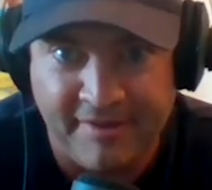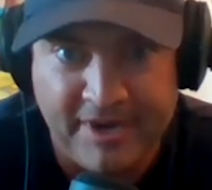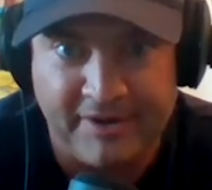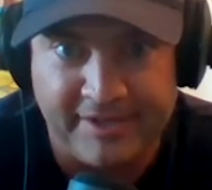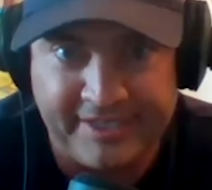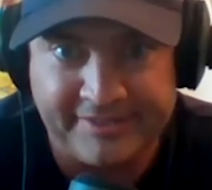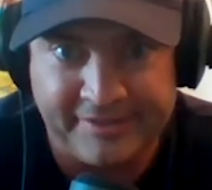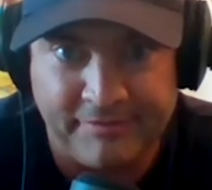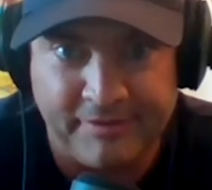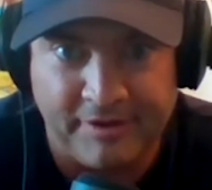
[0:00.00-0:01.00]
Americans
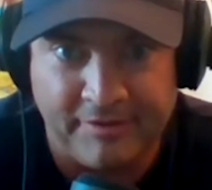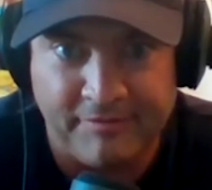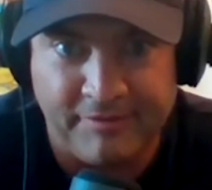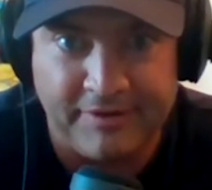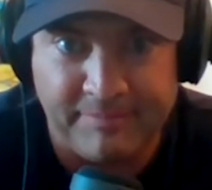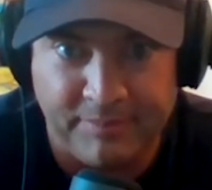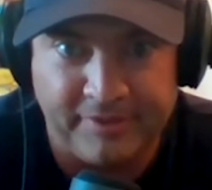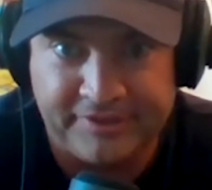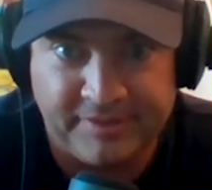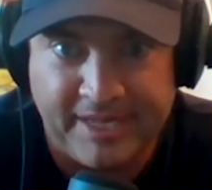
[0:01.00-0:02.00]
are very bullish
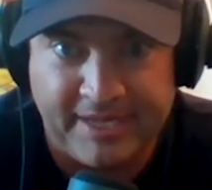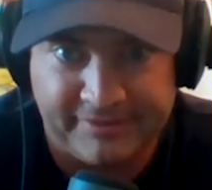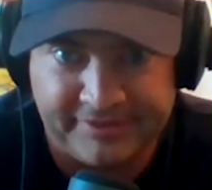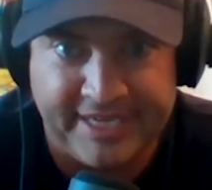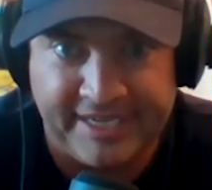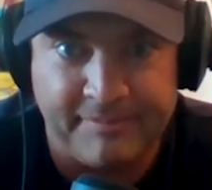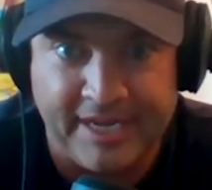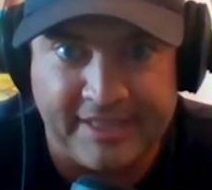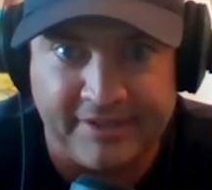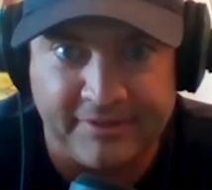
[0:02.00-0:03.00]
about standing by
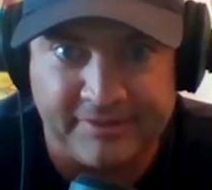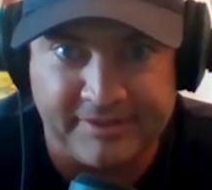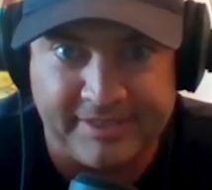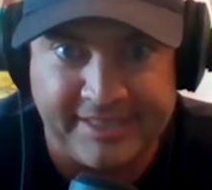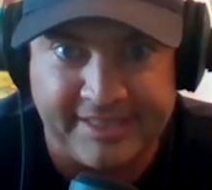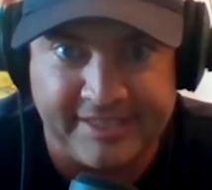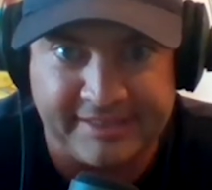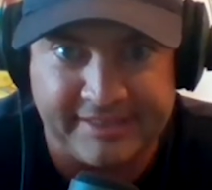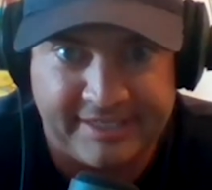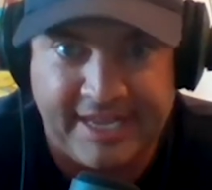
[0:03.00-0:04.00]
the idea that,
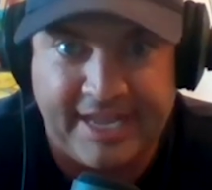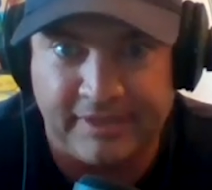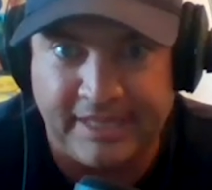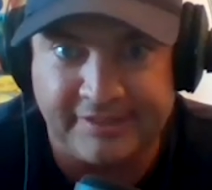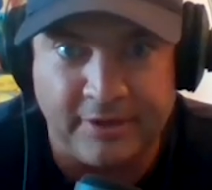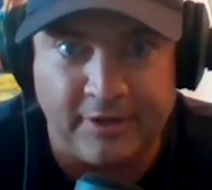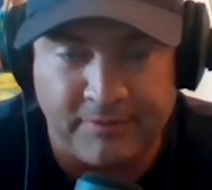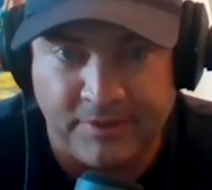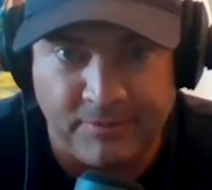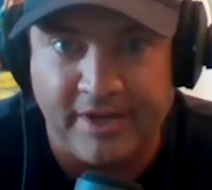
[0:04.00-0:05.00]
hey, we're allowed to call it
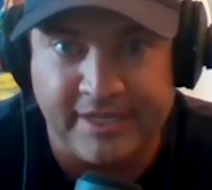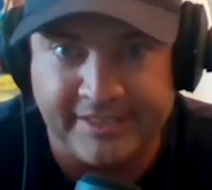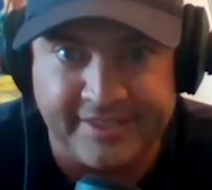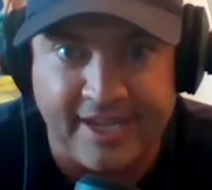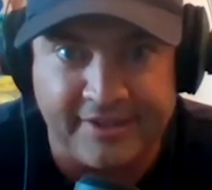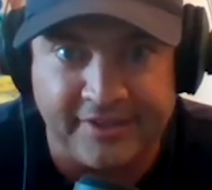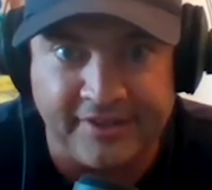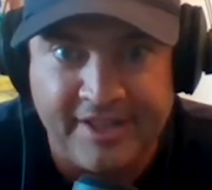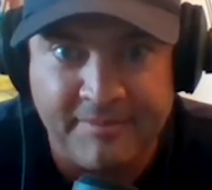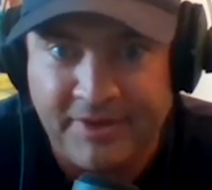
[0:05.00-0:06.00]
what we want. It's soccer.
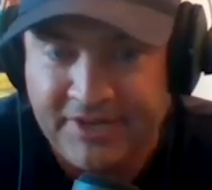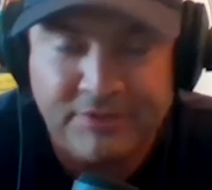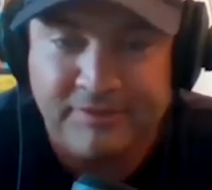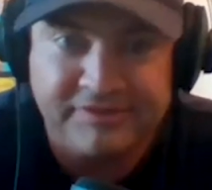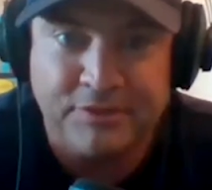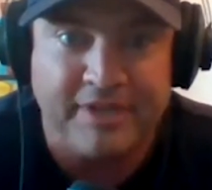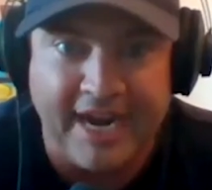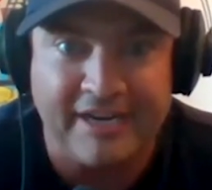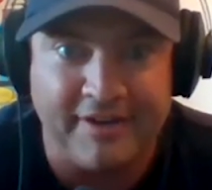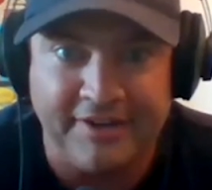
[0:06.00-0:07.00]
But you do kind
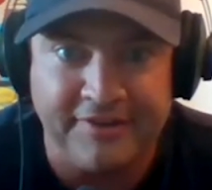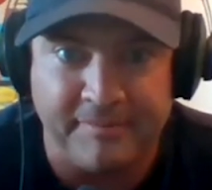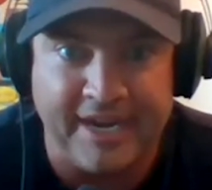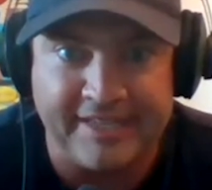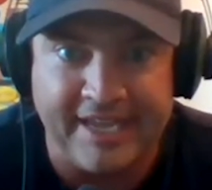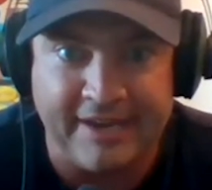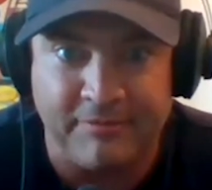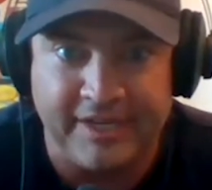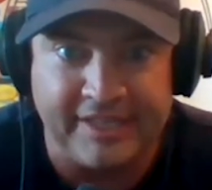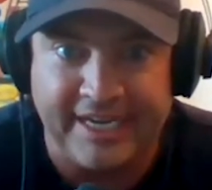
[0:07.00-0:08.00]
of undermine that
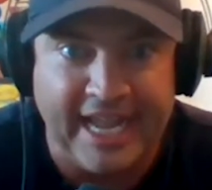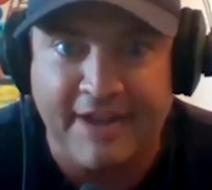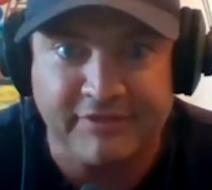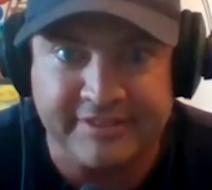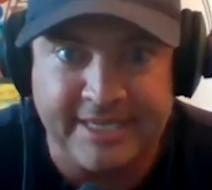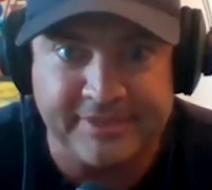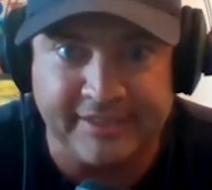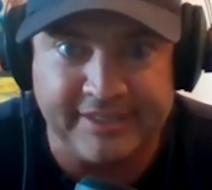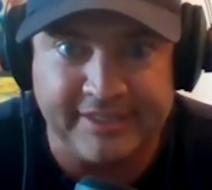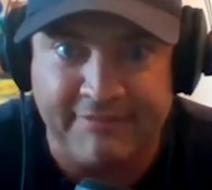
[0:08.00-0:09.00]
when like half the teams in
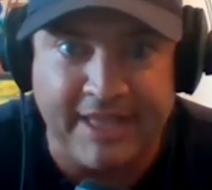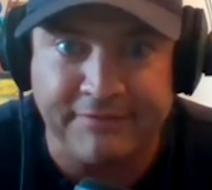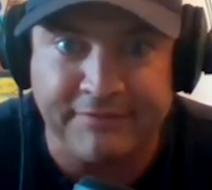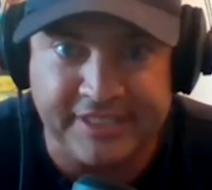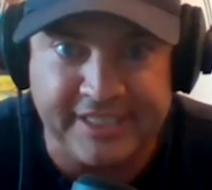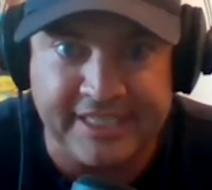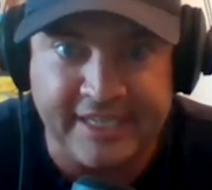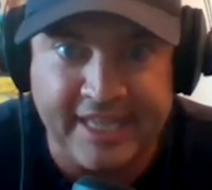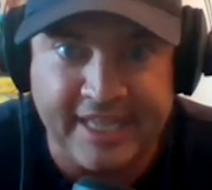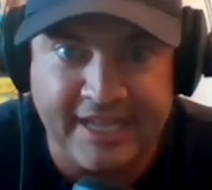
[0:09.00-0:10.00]
the league have
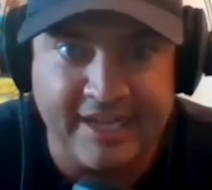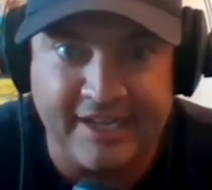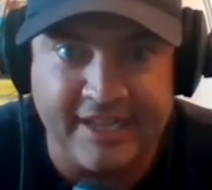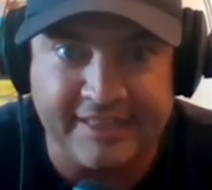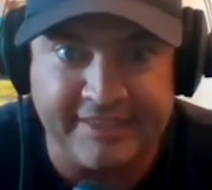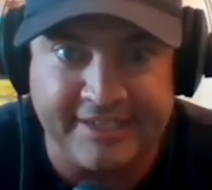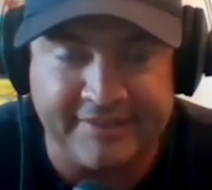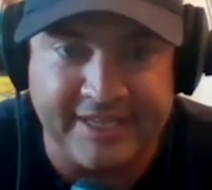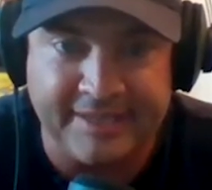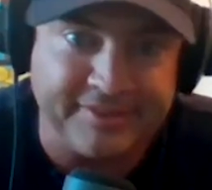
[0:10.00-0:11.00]
FC at the end of
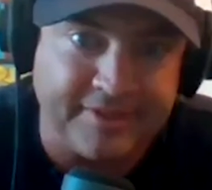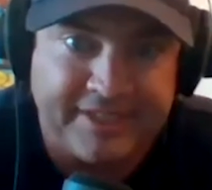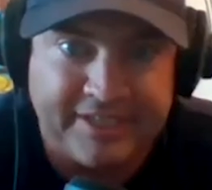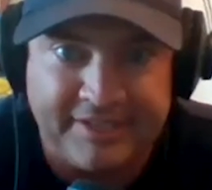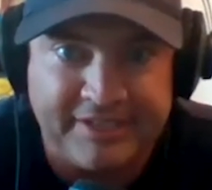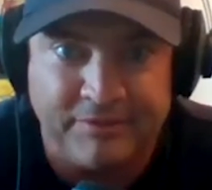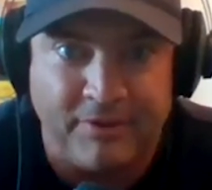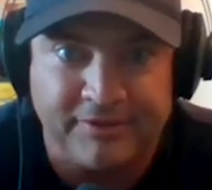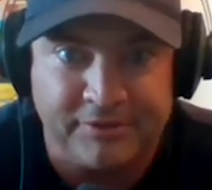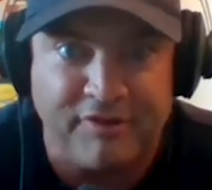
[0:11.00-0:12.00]
their name. So, you
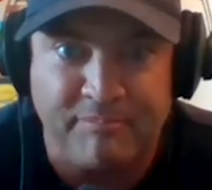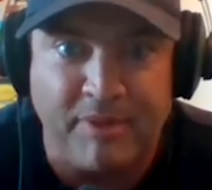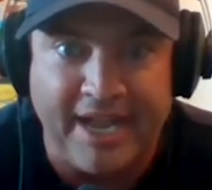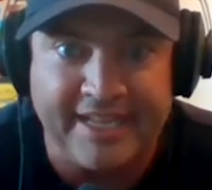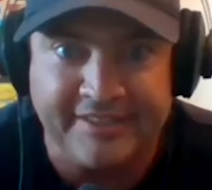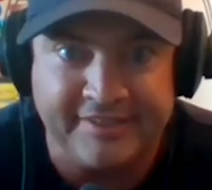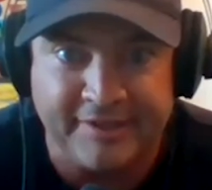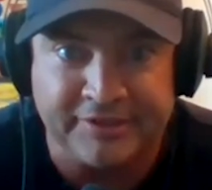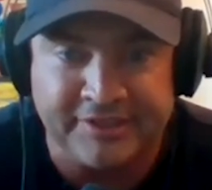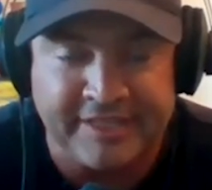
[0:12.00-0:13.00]
are sort of buying into the
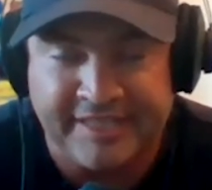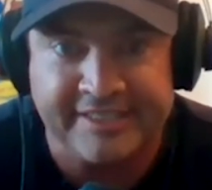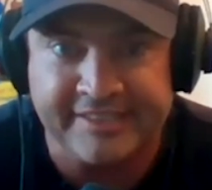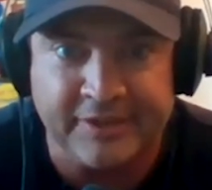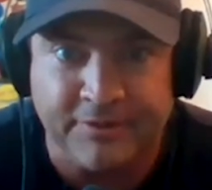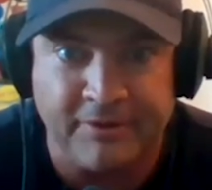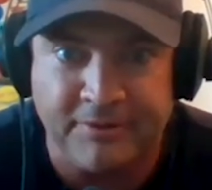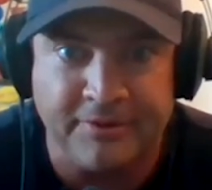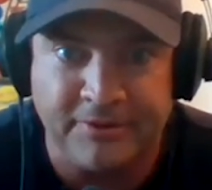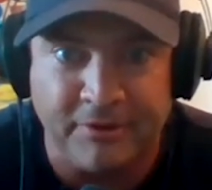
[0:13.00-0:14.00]
notion that is the quote
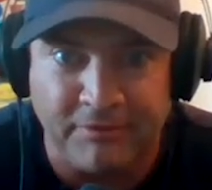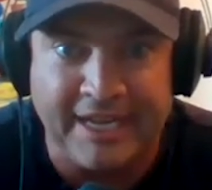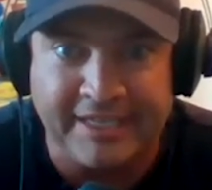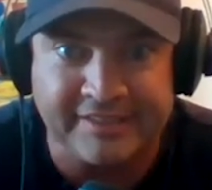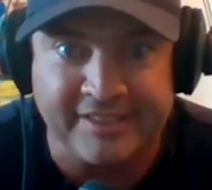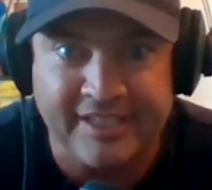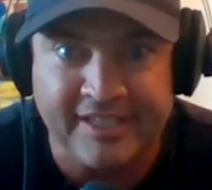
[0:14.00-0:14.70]
unquote correct,